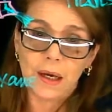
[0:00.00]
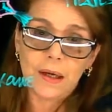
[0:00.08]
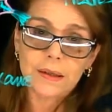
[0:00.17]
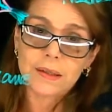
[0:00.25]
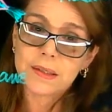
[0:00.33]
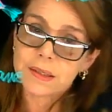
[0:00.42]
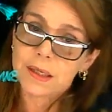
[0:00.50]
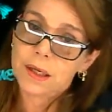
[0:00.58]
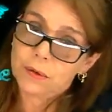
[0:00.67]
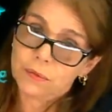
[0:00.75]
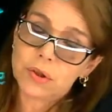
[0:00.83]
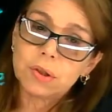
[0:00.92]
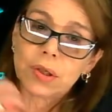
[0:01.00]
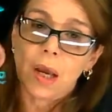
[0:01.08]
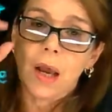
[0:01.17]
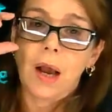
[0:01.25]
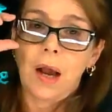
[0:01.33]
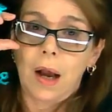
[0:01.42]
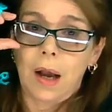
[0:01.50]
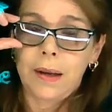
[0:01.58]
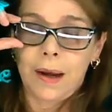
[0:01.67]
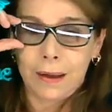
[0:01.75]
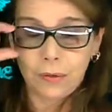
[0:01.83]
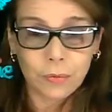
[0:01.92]
distinguish
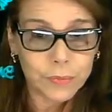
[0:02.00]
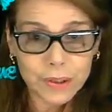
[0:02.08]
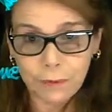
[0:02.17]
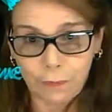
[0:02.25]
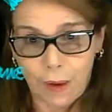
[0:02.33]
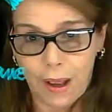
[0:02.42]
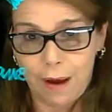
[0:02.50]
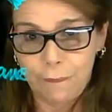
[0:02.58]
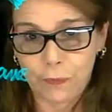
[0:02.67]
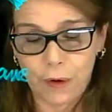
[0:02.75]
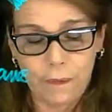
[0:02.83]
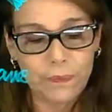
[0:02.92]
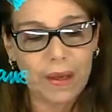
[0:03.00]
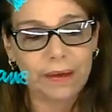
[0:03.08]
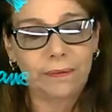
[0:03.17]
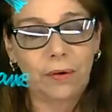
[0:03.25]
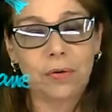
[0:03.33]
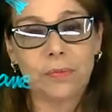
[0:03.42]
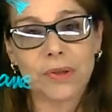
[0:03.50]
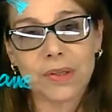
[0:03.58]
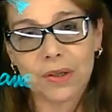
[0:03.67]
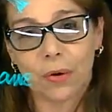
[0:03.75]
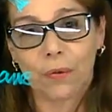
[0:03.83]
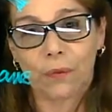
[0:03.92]
enantiomers from diastereomers.
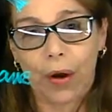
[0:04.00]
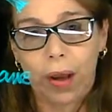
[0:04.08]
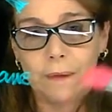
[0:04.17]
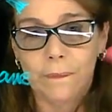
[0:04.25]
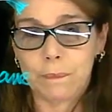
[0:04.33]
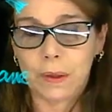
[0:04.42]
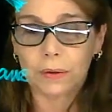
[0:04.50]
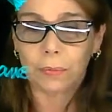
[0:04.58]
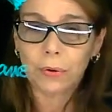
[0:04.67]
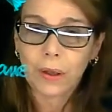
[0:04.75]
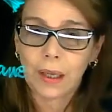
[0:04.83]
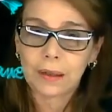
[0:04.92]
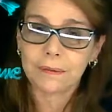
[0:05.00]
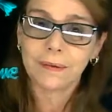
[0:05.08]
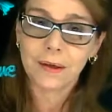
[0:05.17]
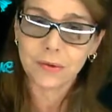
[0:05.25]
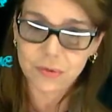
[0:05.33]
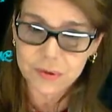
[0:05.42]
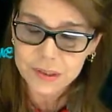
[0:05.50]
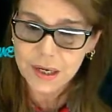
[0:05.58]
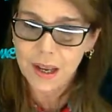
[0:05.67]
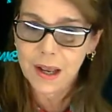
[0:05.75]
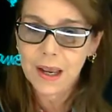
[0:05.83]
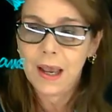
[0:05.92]
So if we have multiple chiral centers,
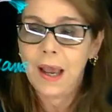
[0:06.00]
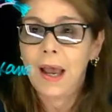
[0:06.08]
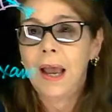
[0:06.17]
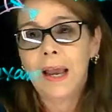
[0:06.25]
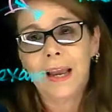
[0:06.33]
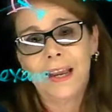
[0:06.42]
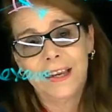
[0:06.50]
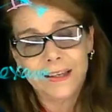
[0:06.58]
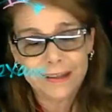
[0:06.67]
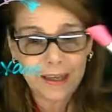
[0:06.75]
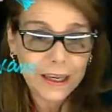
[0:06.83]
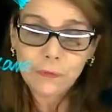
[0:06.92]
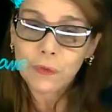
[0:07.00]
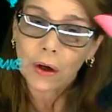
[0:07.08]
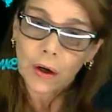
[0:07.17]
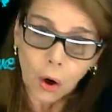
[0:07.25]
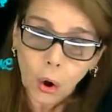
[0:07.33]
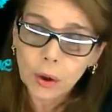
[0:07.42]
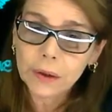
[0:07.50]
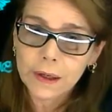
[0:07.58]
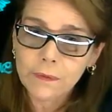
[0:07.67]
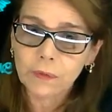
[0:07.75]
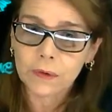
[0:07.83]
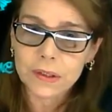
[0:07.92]
and if they're all
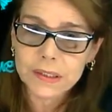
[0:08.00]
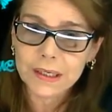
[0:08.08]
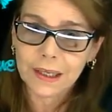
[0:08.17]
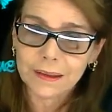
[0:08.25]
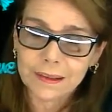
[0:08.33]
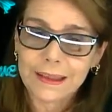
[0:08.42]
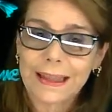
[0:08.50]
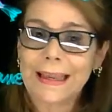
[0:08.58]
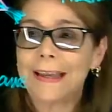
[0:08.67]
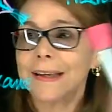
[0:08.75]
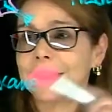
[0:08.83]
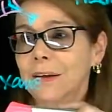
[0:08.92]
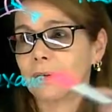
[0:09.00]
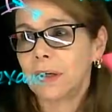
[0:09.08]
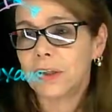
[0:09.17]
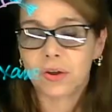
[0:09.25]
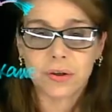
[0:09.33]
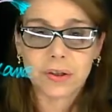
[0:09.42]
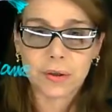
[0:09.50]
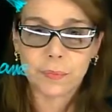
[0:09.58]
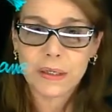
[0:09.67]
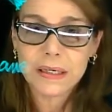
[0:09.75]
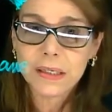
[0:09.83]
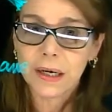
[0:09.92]
inverted, then the relationship
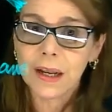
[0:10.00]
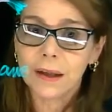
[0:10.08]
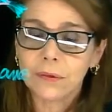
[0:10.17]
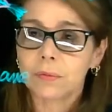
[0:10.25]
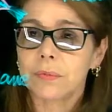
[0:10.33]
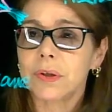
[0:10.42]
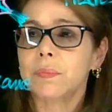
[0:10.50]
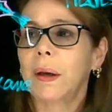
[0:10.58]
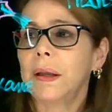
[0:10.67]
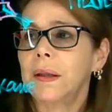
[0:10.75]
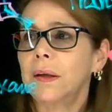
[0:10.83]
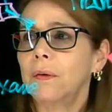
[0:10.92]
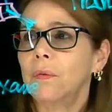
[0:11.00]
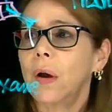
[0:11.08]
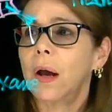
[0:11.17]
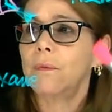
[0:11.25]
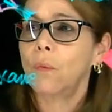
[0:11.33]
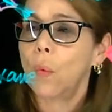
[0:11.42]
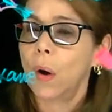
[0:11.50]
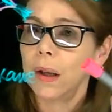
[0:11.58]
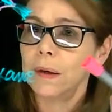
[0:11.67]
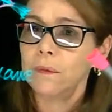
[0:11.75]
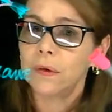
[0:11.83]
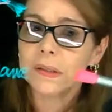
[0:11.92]
is enantiomers. But here we have one
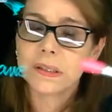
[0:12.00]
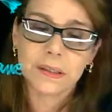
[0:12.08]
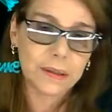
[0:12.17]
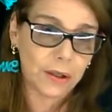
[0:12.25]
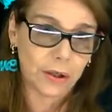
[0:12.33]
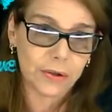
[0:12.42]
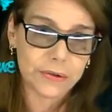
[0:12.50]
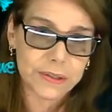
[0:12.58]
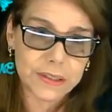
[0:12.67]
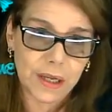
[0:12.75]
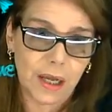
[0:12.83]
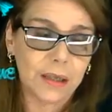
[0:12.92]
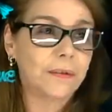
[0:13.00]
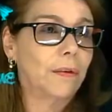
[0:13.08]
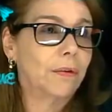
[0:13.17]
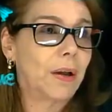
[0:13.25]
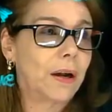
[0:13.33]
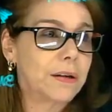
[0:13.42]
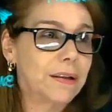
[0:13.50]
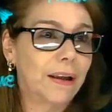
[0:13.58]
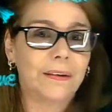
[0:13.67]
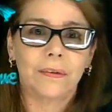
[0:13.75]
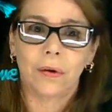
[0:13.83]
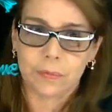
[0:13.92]
inverted, the other is not, so they are
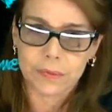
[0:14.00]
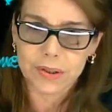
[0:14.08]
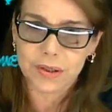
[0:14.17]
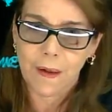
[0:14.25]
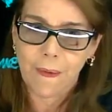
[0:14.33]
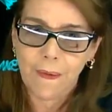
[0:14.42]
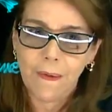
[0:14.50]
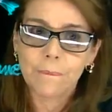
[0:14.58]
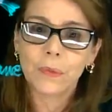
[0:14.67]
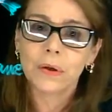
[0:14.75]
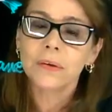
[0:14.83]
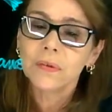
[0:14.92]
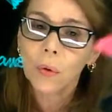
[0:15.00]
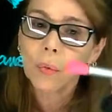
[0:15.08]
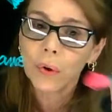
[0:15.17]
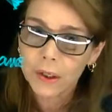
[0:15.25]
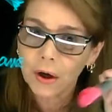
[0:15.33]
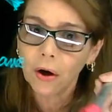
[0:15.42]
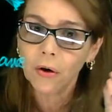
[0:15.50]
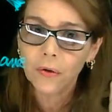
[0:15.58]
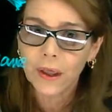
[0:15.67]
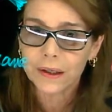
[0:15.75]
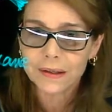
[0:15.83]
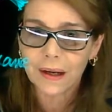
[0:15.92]
diastereomers. But also we know
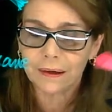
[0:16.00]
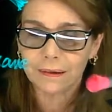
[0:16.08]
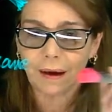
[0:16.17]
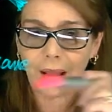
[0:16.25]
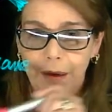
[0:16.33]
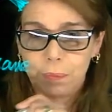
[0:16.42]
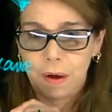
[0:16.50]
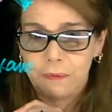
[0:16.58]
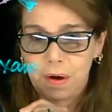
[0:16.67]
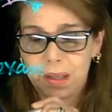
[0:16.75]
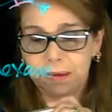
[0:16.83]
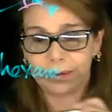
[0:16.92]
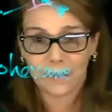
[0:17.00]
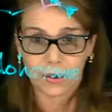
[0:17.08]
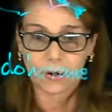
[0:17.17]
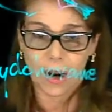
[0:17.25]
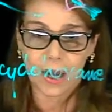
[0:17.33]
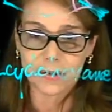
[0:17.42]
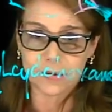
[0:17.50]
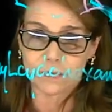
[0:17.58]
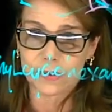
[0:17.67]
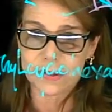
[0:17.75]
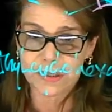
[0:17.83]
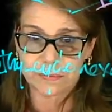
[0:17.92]
that that type of
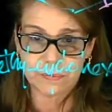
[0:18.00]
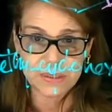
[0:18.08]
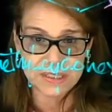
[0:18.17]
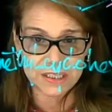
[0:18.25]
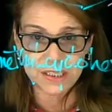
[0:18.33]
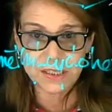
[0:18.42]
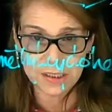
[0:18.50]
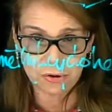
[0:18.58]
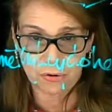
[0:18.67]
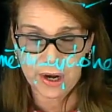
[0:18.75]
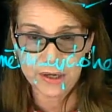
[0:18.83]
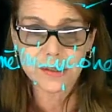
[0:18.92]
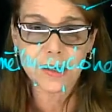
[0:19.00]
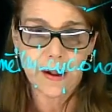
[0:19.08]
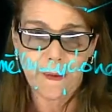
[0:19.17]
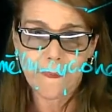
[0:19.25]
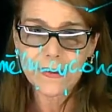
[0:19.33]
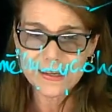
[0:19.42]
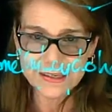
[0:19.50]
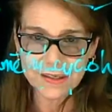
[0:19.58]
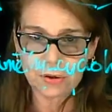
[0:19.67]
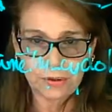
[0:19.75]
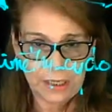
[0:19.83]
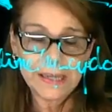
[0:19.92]
stereoisomerism cis-trans is
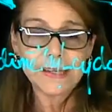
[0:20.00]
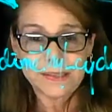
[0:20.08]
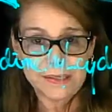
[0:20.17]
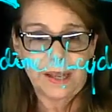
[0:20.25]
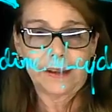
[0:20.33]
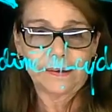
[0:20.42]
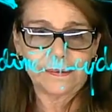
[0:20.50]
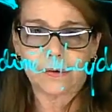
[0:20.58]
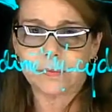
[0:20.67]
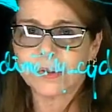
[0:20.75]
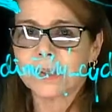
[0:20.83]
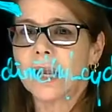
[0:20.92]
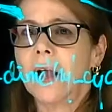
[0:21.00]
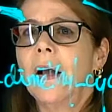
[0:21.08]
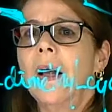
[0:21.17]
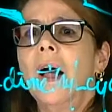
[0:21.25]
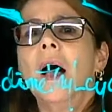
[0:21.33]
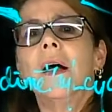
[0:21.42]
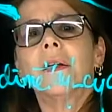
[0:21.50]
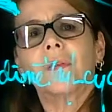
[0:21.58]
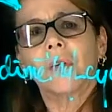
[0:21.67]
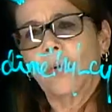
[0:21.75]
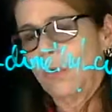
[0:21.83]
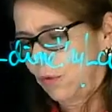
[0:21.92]
diastereomers.
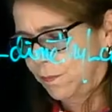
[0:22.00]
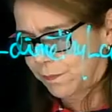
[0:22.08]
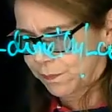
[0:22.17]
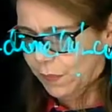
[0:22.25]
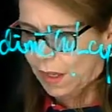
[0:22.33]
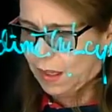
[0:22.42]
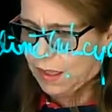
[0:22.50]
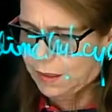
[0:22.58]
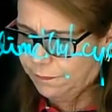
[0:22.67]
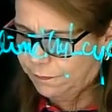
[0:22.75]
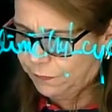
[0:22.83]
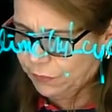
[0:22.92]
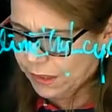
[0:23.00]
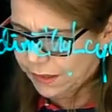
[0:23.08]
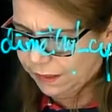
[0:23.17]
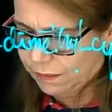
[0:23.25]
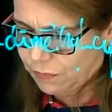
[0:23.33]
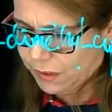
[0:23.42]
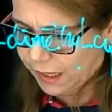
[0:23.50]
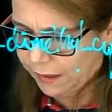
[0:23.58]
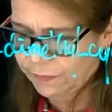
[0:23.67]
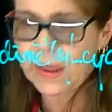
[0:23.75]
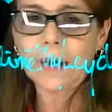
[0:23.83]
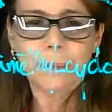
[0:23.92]
So right there we have
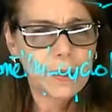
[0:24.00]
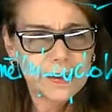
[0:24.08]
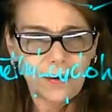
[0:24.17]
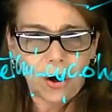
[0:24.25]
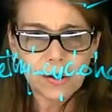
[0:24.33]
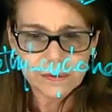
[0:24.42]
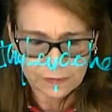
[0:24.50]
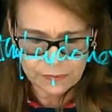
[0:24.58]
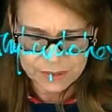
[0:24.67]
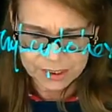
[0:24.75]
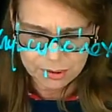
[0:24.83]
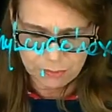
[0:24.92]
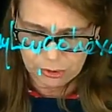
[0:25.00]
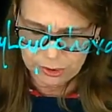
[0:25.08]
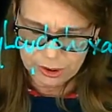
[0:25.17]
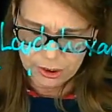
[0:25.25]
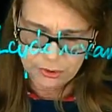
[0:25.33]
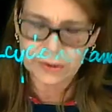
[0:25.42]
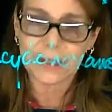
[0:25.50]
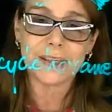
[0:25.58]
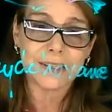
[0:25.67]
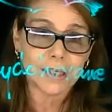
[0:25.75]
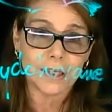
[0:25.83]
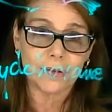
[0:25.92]
that. But also this molecule is
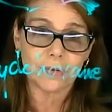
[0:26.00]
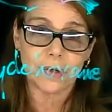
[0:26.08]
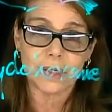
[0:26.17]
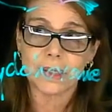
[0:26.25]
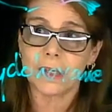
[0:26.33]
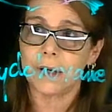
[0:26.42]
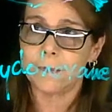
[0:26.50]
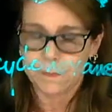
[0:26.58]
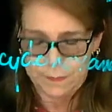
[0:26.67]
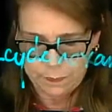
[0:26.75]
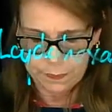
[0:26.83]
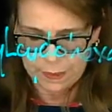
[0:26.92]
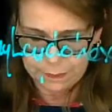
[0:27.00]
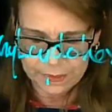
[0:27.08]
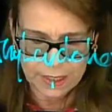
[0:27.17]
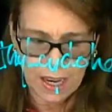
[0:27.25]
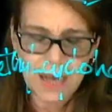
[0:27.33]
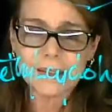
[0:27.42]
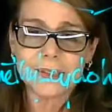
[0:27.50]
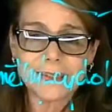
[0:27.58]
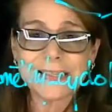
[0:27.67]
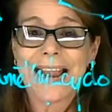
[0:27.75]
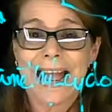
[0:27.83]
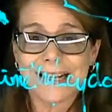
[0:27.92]
interesting because it
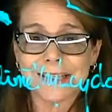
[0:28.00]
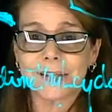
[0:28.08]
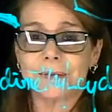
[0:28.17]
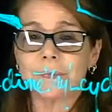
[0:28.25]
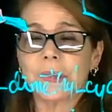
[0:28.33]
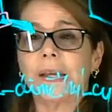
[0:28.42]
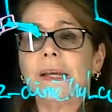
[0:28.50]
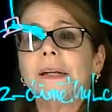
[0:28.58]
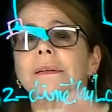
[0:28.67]
has something else.